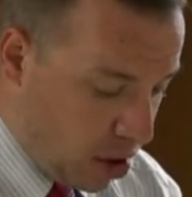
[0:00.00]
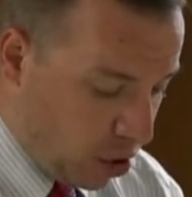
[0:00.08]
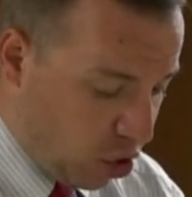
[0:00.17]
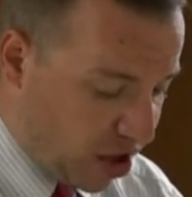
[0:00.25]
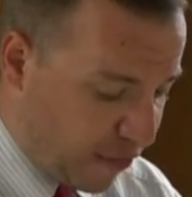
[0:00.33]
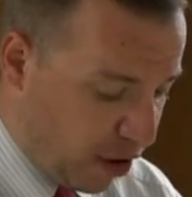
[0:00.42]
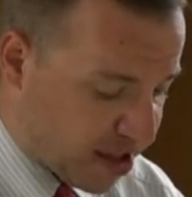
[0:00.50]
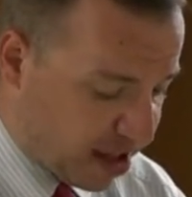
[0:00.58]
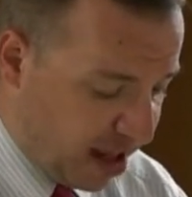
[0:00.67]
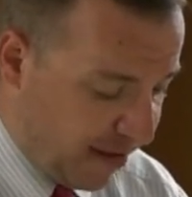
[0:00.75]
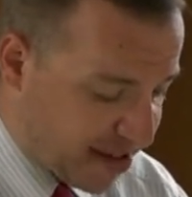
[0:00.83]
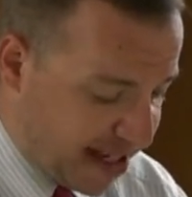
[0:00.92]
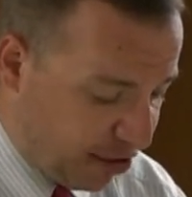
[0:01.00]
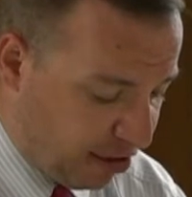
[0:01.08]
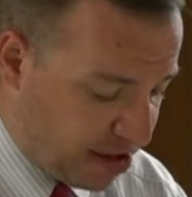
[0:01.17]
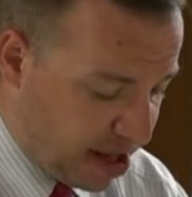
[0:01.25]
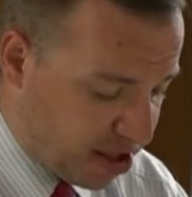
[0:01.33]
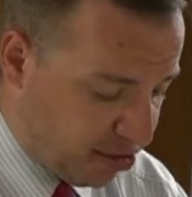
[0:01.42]
look at verse 11, 2
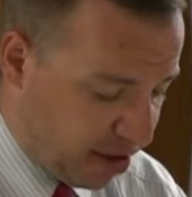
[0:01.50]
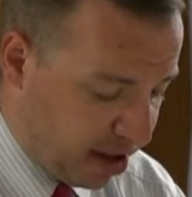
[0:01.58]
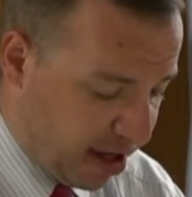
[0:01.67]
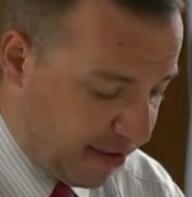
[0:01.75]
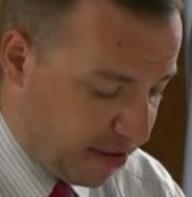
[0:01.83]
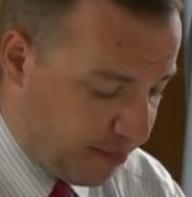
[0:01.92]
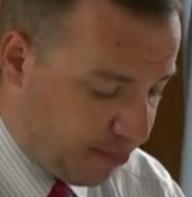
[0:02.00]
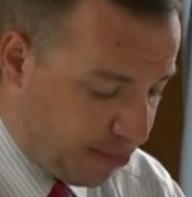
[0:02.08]
Corinthians 3 11.